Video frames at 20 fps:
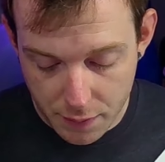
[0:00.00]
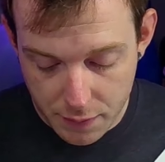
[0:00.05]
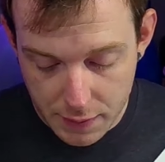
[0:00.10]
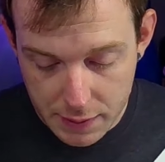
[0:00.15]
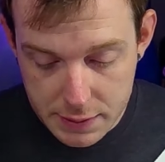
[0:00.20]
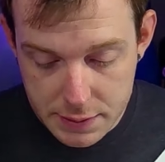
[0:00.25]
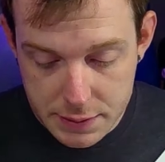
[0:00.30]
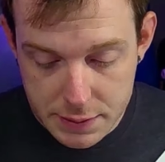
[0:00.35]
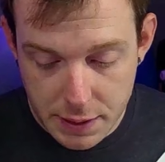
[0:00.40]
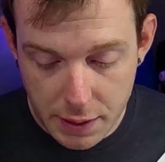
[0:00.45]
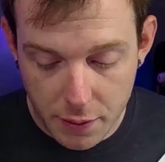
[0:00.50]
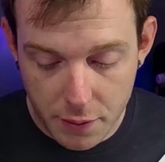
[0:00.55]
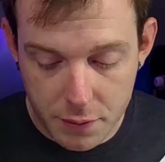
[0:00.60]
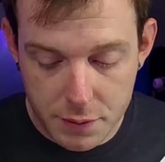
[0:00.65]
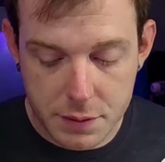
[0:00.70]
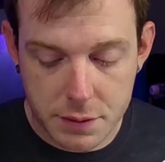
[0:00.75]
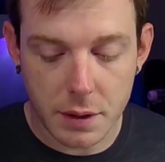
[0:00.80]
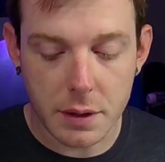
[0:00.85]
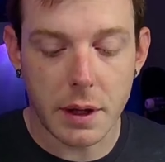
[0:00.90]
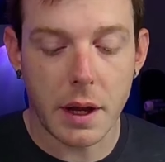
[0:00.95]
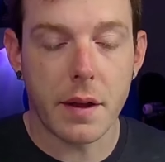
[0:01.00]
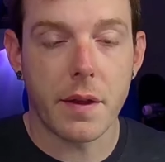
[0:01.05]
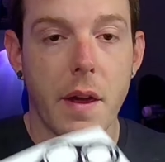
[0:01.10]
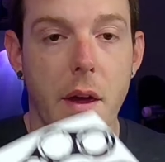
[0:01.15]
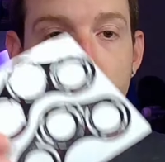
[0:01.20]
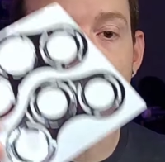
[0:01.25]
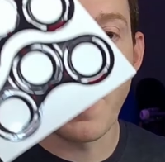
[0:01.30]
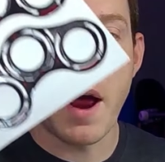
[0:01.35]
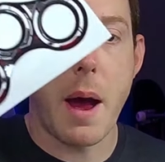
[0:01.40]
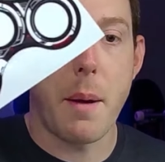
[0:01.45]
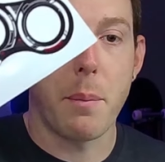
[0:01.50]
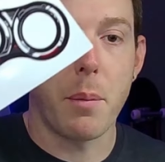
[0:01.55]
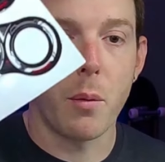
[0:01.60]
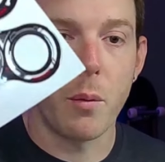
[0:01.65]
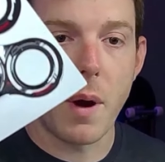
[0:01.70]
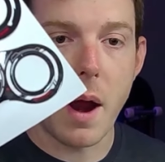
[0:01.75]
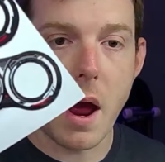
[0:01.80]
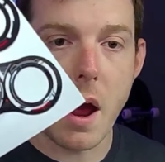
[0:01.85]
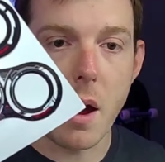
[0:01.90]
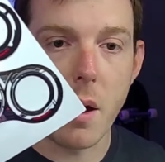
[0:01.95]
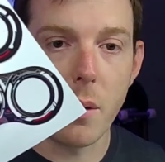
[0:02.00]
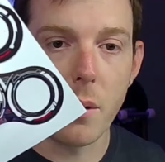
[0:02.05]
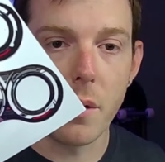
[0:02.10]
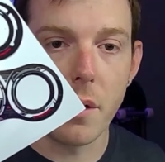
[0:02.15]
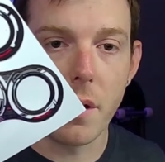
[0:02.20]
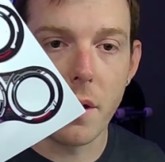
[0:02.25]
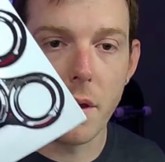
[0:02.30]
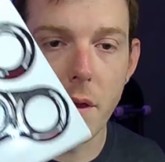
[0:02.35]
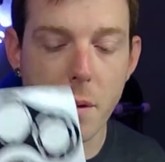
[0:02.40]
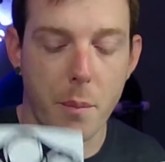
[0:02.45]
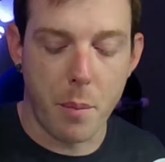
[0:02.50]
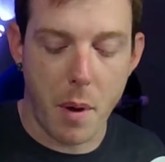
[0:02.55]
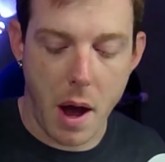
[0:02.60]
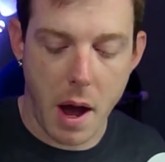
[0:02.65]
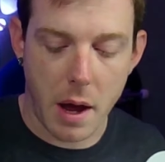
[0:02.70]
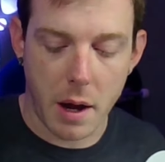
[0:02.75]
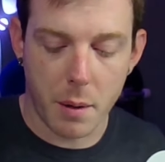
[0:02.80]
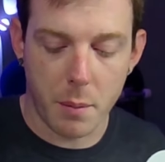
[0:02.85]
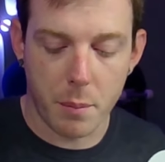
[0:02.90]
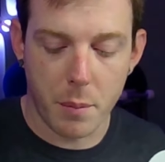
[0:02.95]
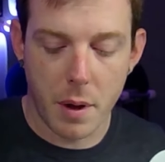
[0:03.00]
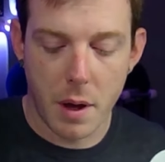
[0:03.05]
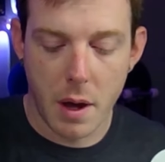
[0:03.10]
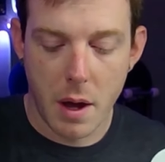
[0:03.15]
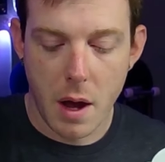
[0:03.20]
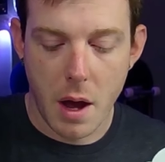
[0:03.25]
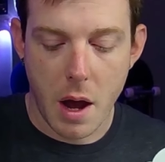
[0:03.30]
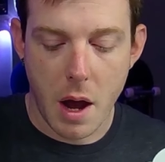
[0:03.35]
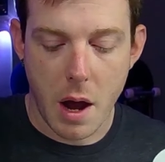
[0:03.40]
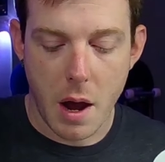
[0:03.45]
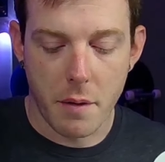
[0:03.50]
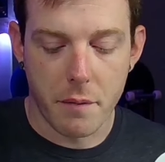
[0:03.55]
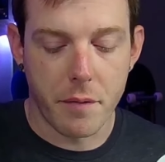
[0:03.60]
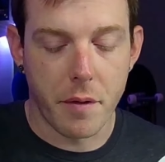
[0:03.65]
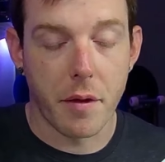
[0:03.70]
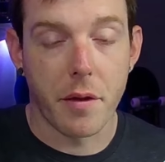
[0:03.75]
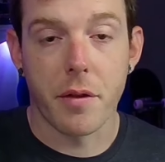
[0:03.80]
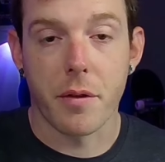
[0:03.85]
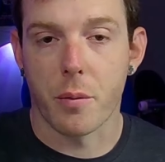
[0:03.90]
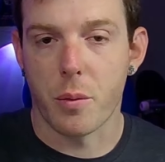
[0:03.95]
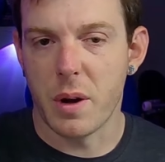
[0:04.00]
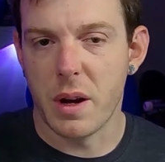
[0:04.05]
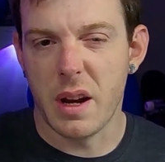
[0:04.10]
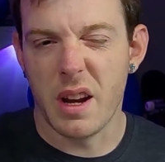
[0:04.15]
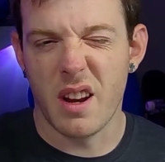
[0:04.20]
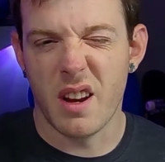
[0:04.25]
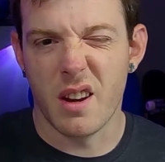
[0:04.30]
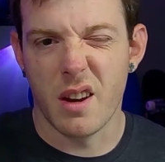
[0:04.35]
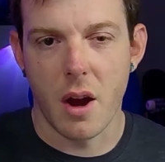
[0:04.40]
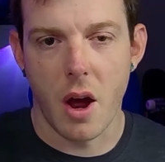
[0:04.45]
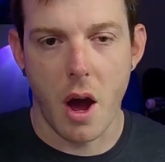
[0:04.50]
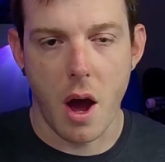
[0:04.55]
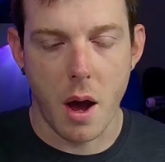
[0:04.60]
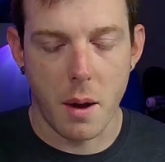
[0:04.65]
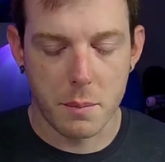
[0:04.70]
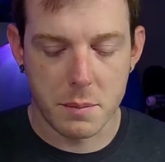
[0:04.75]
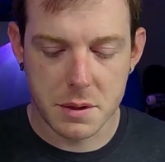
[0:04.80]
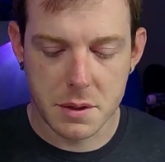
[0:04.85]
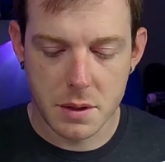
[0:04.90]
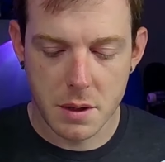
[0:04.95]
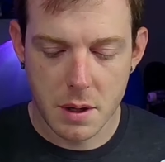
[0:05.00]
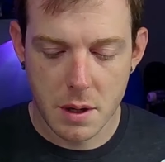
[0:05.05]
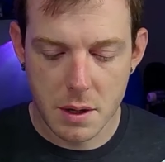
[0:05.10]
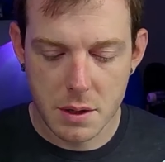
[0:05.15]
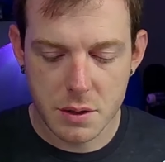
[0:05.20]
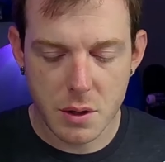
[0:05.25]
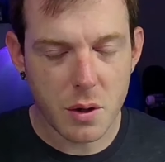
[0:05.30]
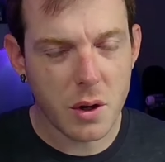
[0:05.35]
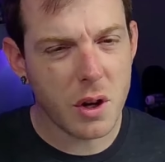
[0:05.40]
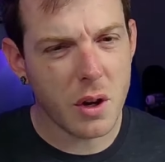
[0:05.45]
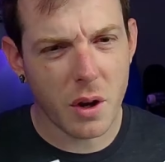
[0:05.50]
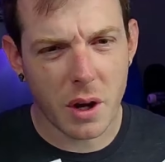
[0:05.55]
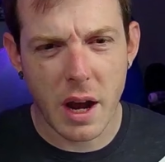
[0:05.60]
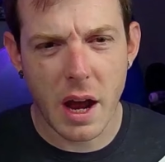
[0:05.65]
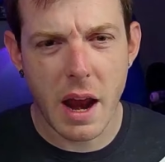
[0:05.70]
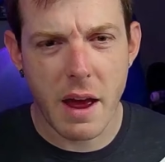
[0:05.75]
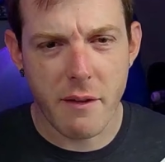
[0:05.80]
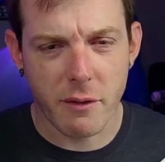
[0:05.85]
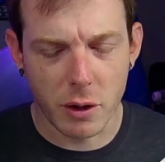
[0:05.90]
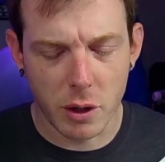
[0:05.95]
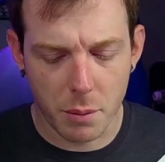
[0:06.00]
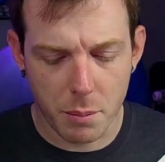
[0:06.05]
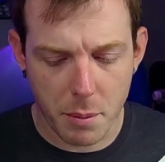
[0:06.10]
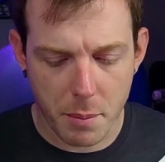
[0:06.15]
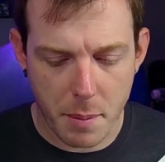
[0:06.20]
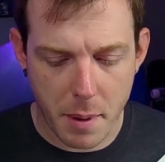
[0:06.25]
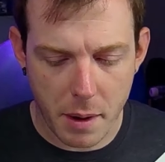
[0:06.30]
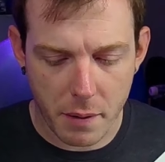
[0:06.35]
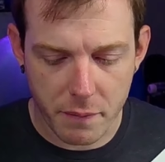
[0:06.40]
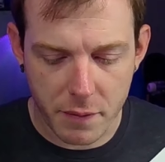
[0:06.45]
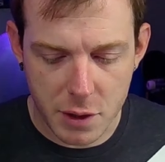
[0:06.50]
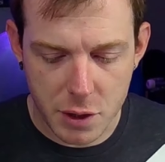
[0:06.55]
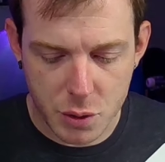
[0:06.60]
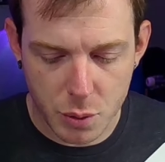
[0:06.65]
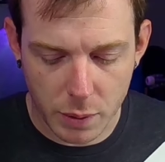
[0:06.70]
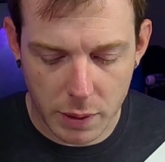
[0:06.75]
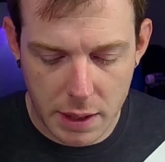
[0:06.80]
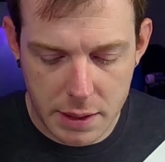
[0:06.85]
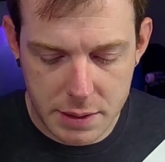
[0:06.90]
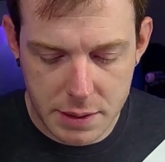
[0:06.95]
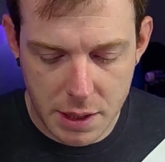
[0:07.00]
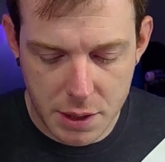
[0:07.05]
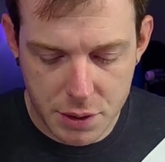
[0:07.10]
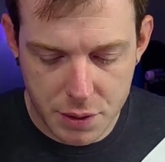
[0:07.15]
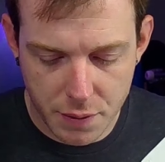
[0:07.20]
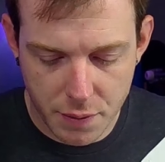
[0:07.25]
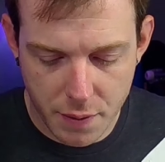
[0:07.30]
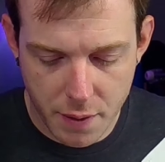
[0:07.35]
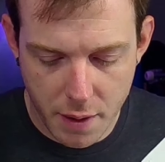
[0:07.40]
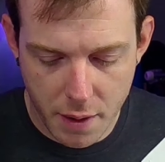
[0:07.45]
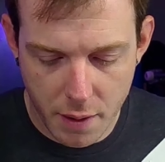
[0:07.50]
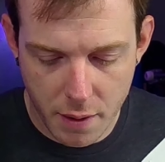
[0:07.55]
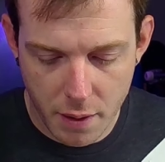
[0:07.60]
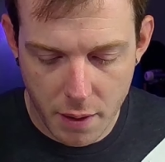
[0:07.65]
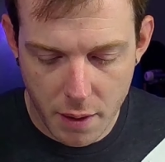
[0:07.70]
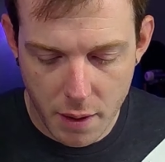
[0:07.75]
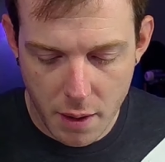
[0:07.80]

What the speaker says: These stickers look like they wrap around the bottom of the 3 knobs. So you kind of have a little bit better visualization there.